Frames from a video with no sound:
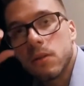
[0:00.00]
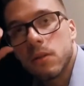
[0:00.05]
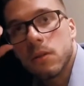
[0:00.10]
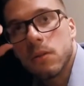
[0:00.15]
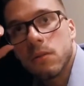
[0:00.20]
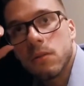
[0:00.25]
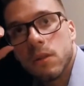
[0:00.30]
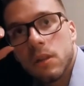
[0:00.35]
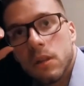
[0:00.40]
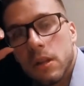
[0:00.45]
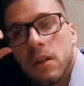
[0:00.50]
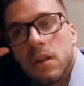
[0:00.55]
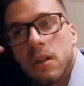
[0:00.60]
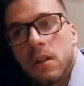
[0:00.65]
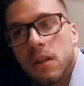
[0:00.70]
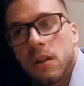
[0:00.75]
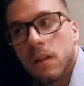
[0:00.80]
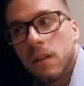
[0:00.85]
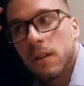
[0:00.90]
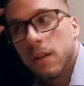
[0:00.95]

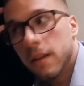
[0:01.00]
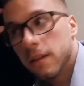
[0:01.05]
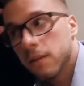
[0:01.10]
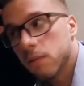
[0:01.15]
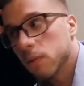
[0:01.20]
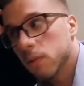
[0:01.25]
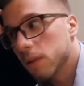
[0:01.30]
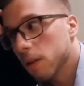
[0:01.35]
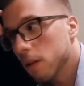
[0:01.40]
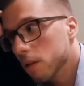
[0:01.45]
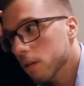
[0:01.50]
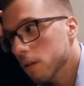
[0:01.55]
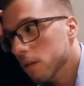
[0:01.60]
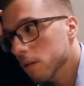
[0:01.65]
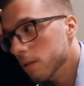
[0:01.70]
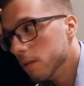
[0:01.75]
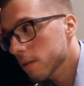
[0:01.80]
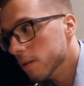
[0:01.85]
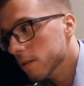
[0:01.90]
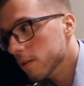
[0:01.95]
So that's what I
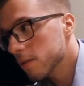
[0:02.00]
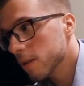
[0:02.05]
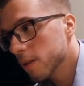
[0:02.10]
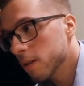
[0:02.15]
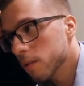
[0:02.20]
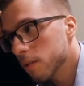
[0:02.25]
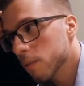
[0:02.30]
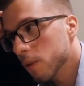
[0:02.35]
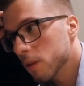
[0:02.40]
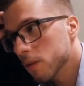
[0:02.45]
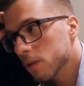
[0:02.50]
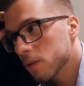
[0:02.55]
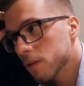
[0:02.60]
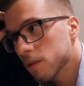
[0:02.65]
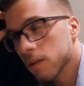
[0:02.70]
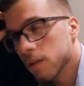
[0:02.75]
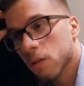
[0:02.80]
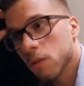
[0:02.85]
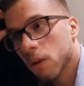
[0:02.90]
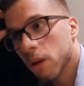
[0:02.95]
learned. And the second part
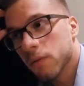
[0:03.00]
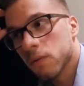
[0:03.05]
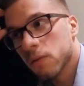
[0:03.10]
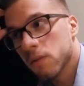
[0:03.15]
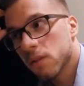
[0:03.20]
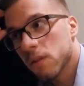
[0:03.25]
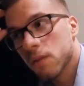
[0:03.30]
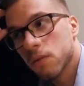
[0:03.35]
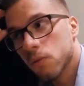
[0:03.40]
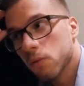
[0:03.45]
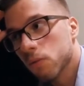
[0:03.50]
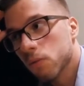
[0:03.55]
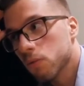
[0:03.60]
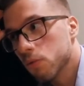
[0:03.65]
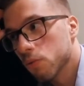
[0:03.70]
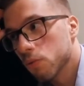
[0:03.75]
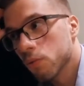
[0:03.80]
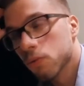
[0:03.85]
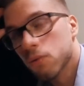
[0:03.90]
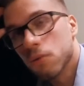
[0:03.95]
is that you have to stay
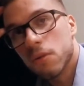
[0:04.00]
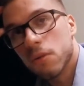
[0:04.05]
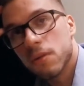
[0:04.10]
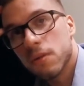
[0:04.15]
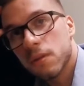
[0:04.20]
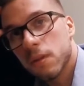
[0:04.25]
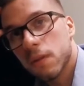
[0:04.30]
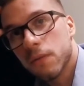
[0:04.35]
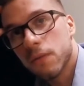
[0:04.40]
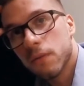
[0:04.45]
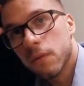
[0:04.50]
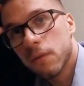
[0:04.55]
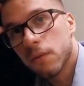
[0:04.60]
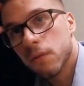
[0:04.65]
true to yourself.